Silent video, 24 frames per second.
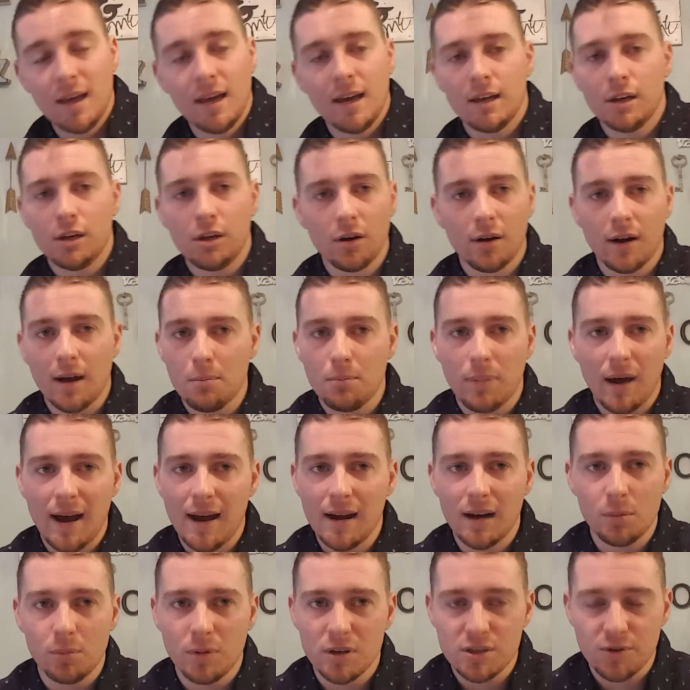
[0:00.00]
and you're not
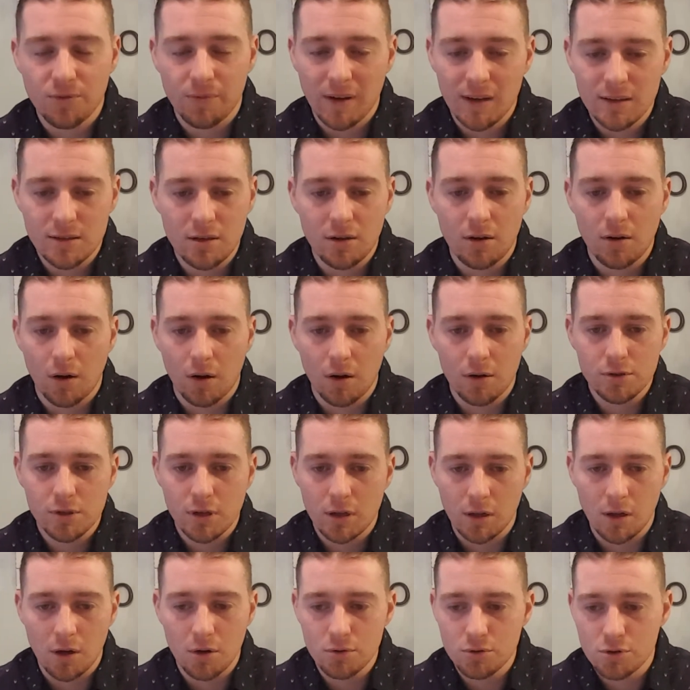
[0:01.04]
buying a bunch of fancy cars,
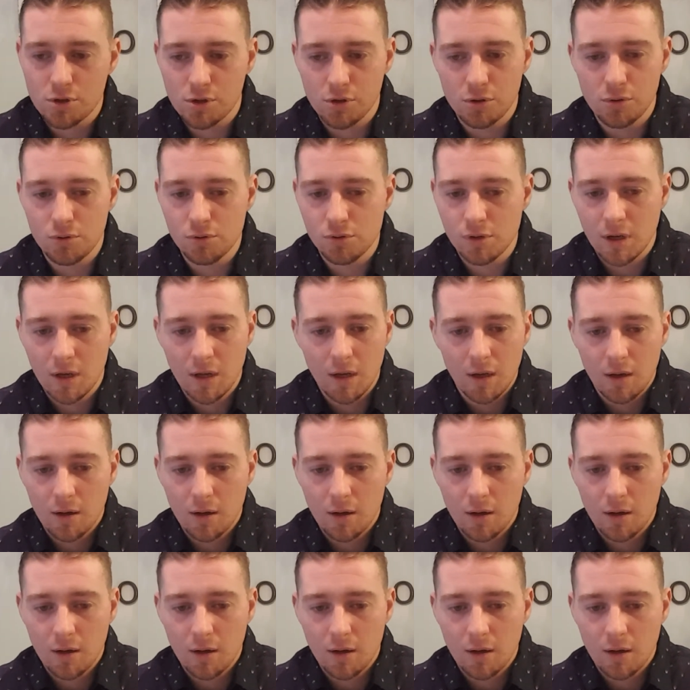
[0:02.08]
clothes, shoes,